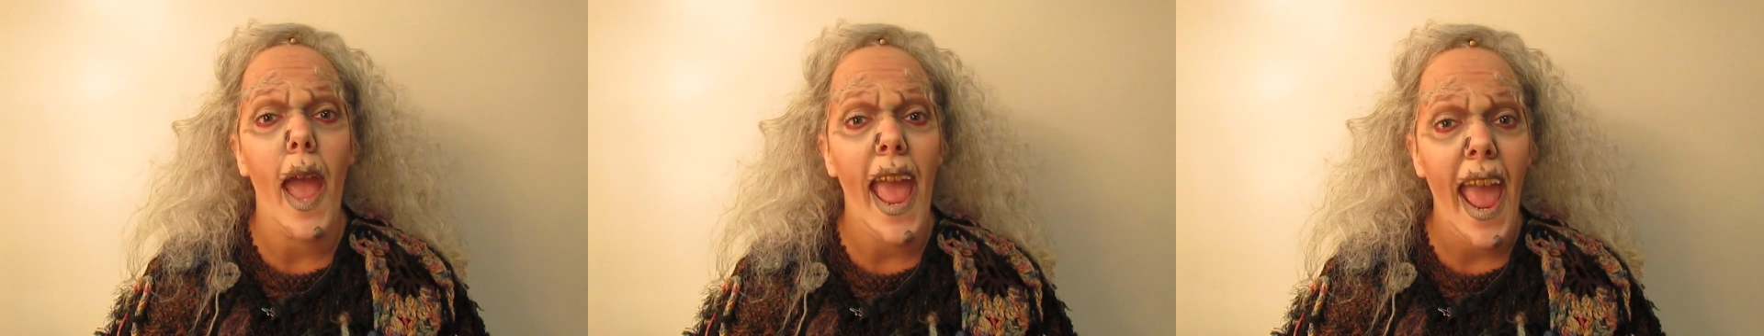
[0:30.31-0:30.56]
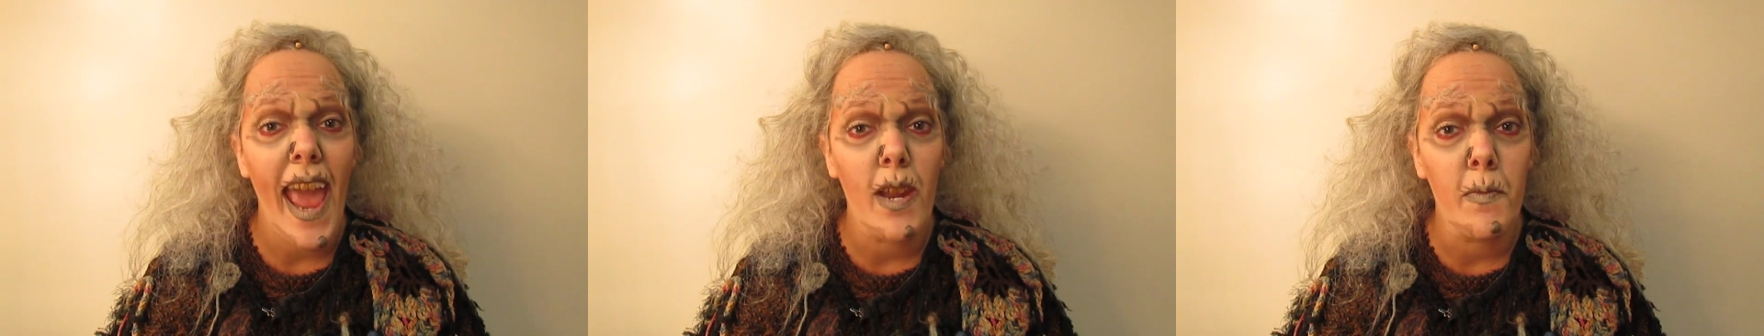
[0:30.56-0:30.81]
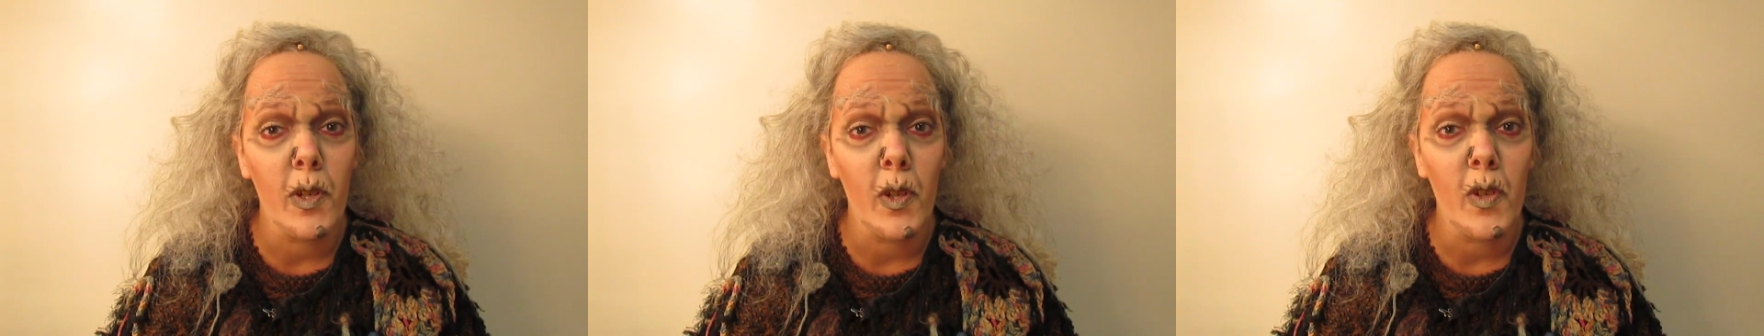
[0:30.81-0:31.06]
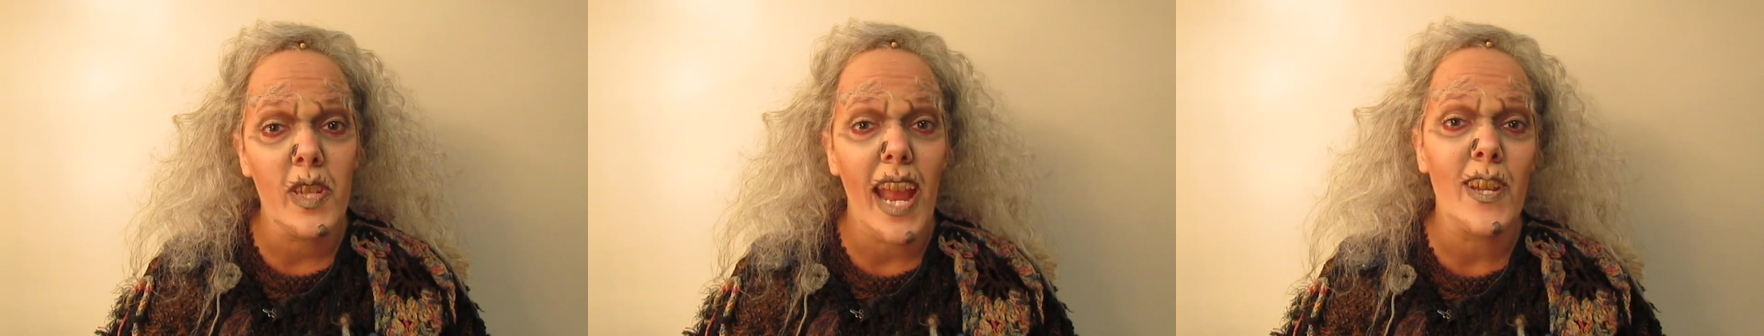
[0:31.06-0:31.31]

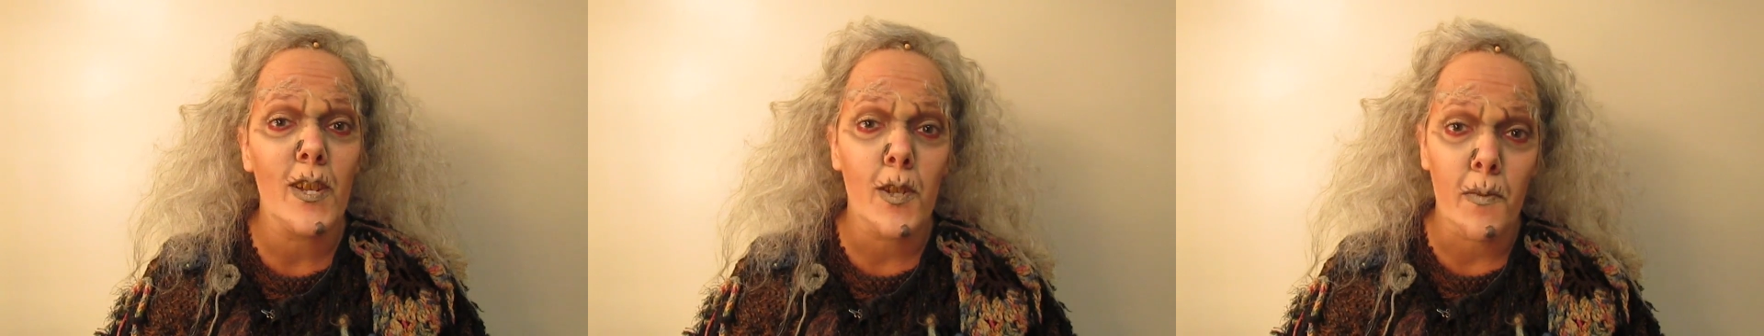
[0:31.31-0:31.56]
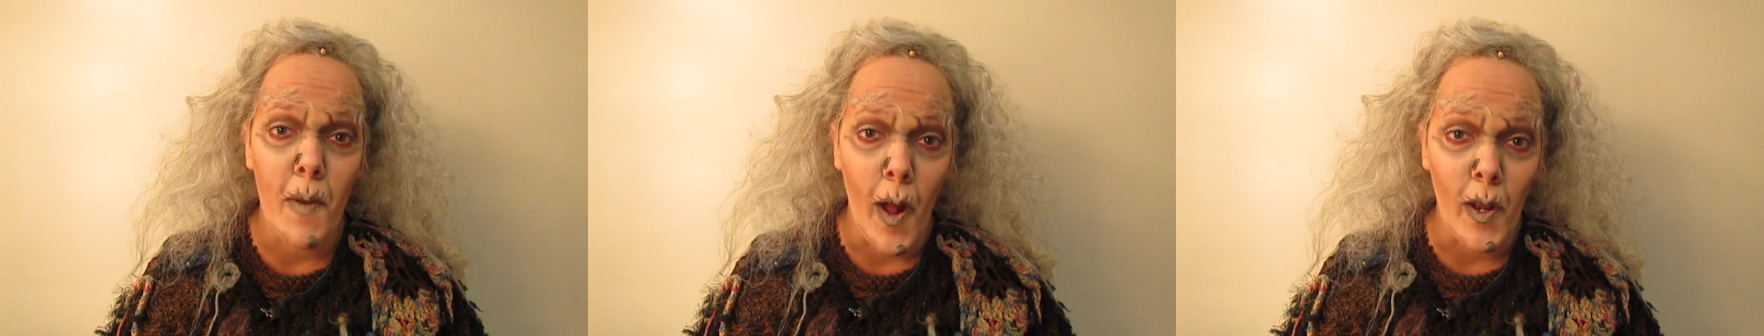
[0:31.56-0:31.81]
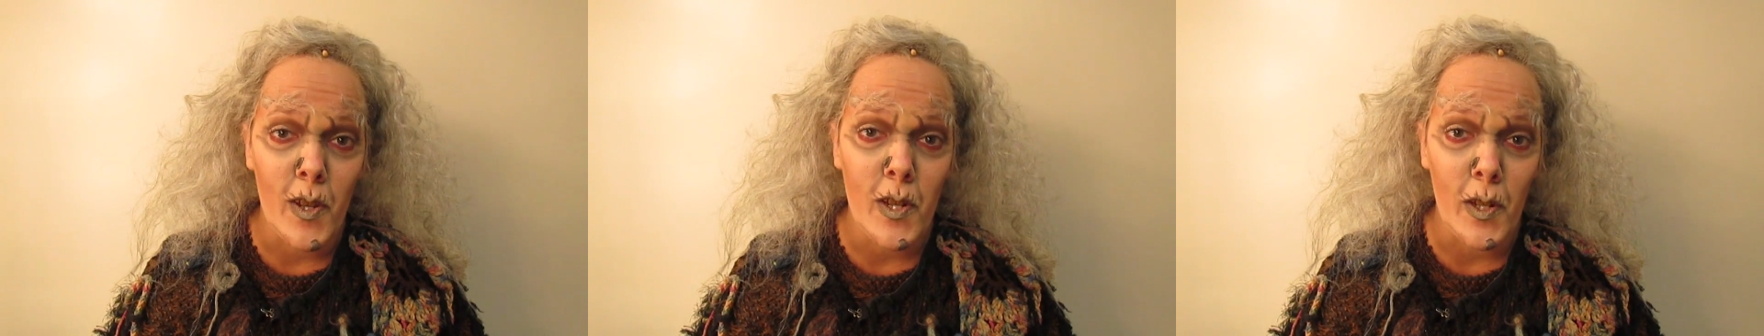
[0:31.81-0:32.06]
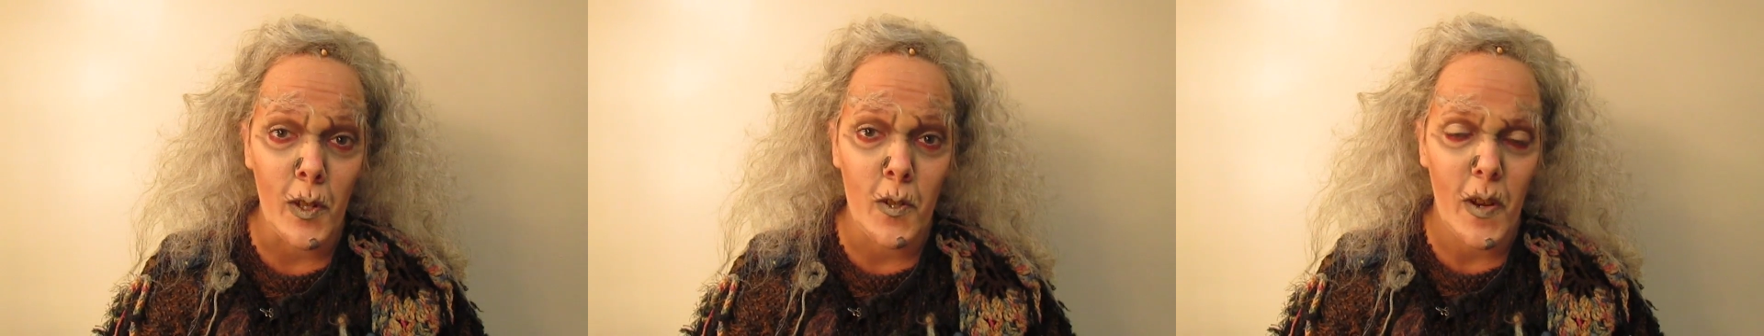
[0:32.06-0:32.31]
animals and small
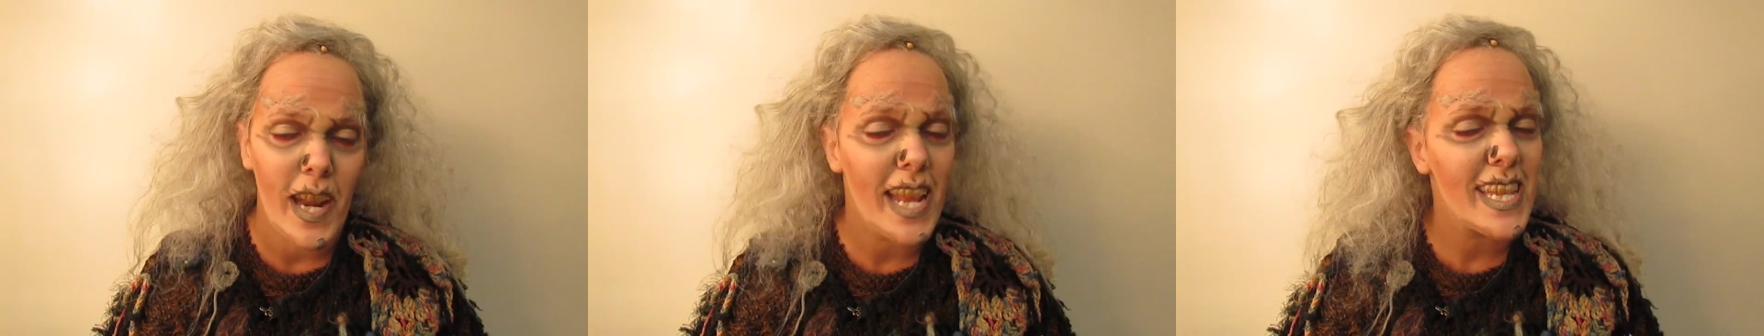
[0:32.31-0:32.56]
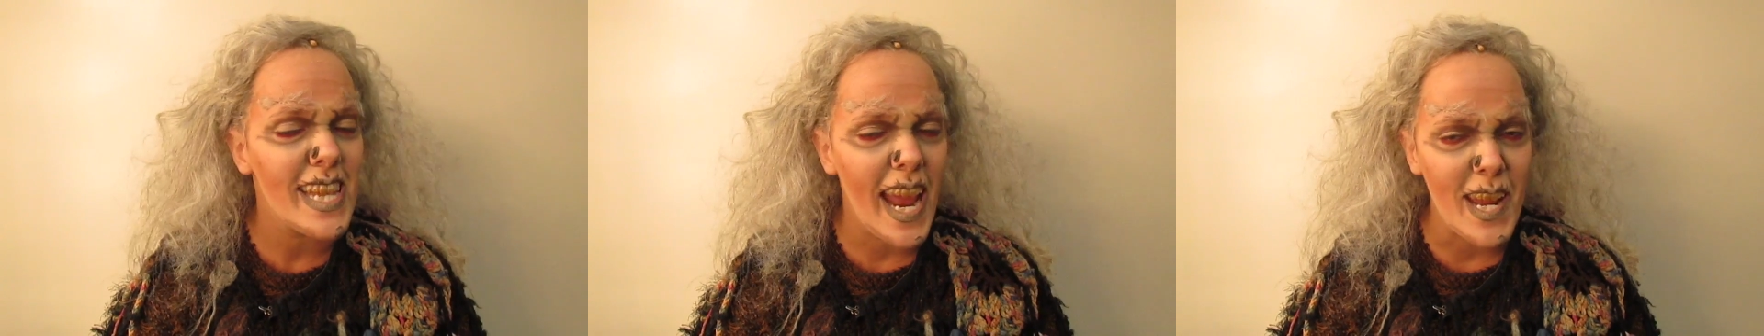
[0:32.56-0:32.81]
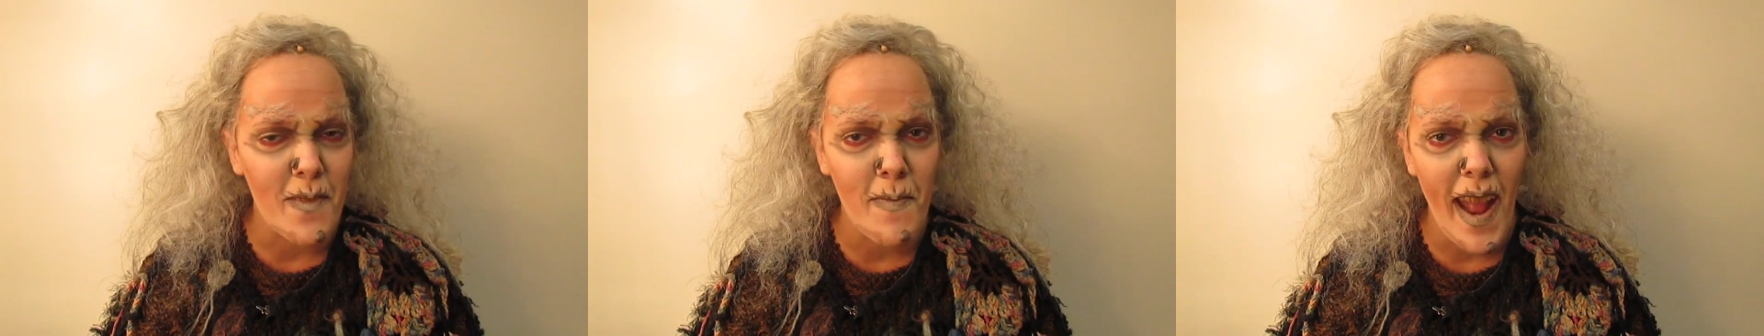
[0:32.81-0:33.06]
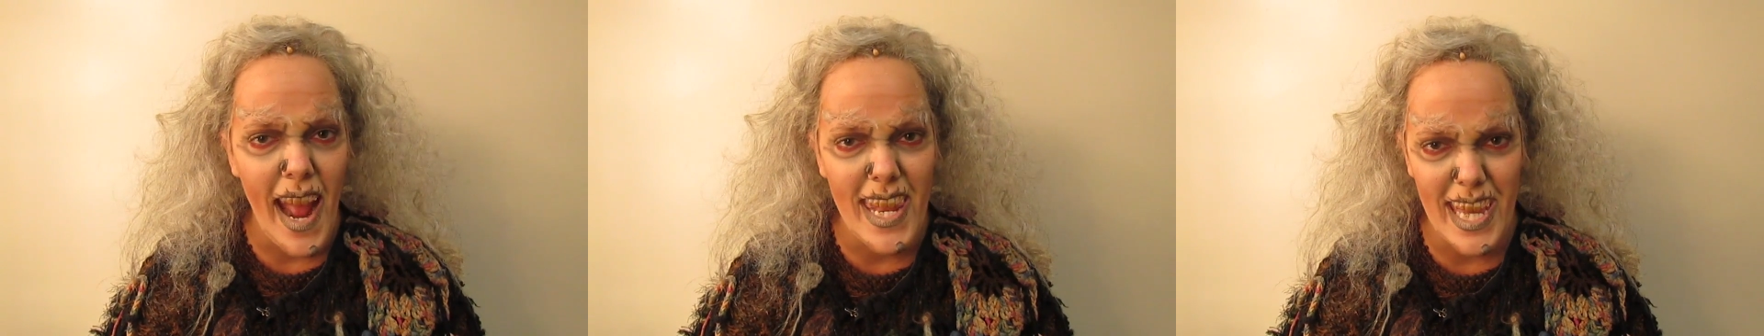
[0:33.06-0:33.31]
children as
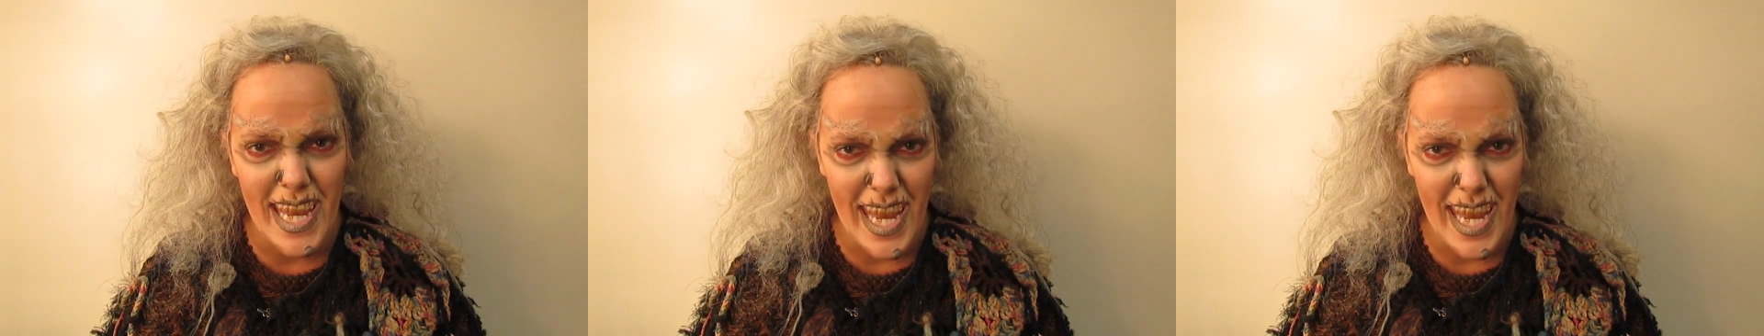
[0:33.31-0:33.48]
psychopathic